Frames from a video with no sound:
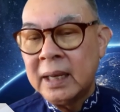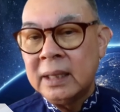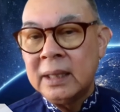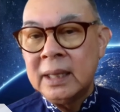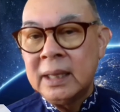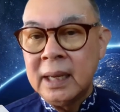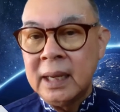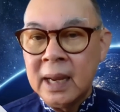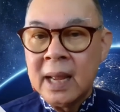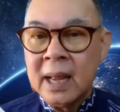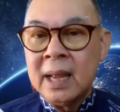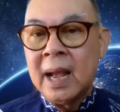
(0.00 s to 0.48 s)

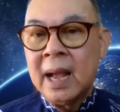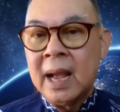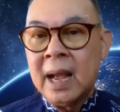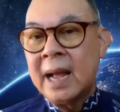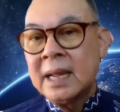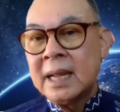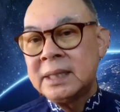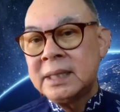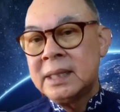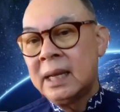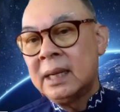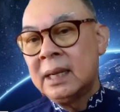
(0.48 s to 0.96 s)
And I think
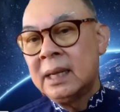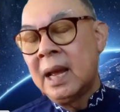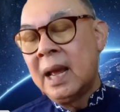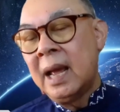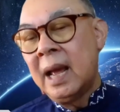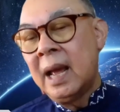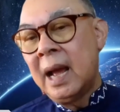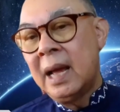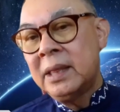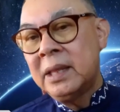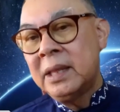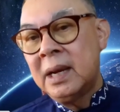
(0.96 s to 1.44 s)

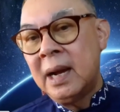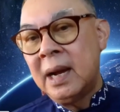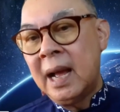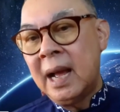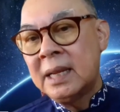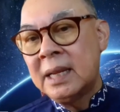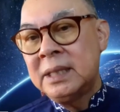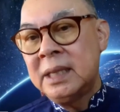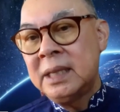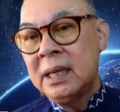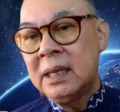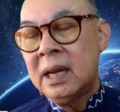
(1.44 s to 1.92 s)
other
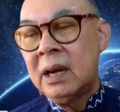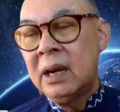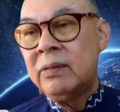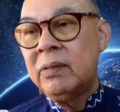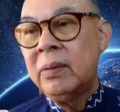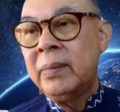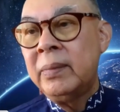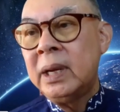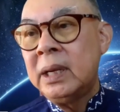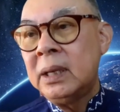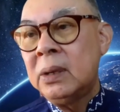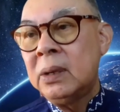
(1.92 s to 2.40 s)
ASEAN
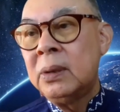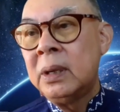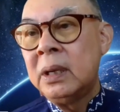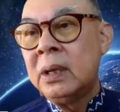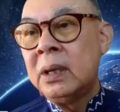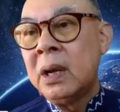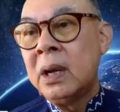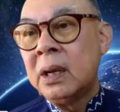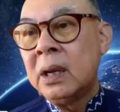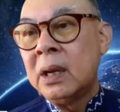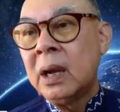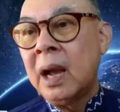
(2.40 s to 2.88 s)
governments
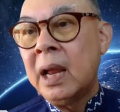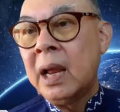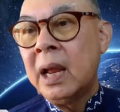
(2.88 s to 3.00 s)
